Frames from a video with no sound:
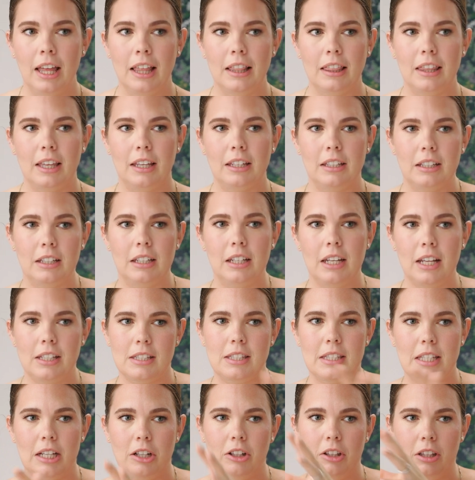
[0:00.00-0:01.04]
They didn't
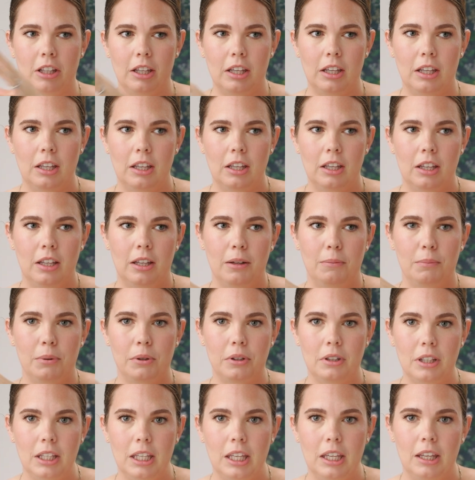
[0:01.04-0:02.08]
necessarily
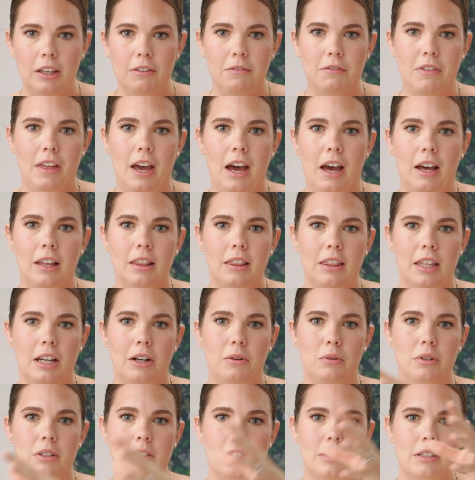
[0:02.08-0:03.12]
believe that
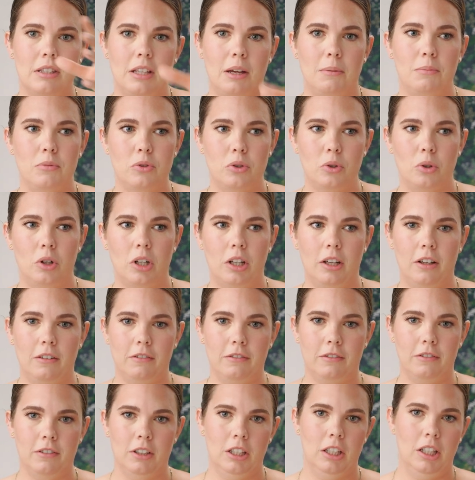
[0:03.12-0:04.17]
there was some sort
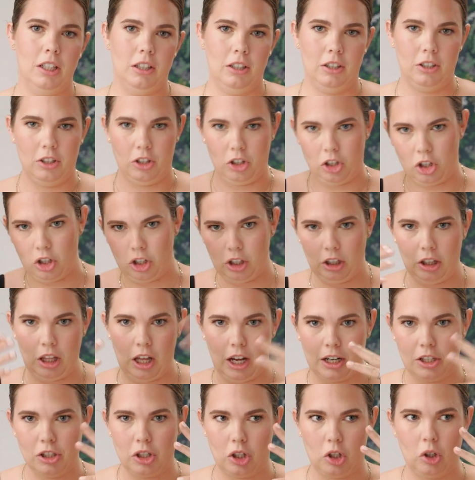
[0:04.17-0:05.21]
of
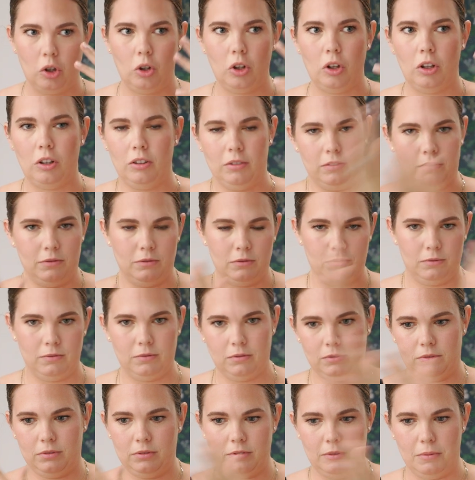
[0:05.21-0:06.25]
neurological,
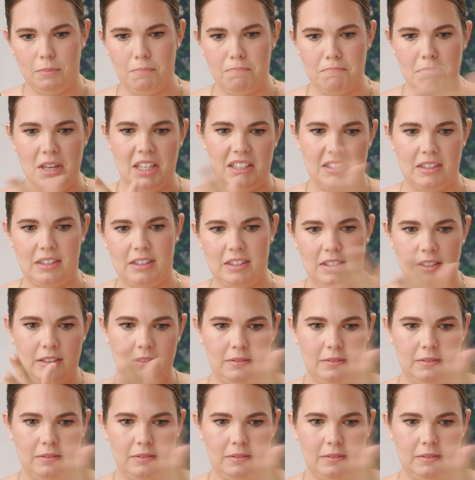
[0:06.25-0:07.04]
what's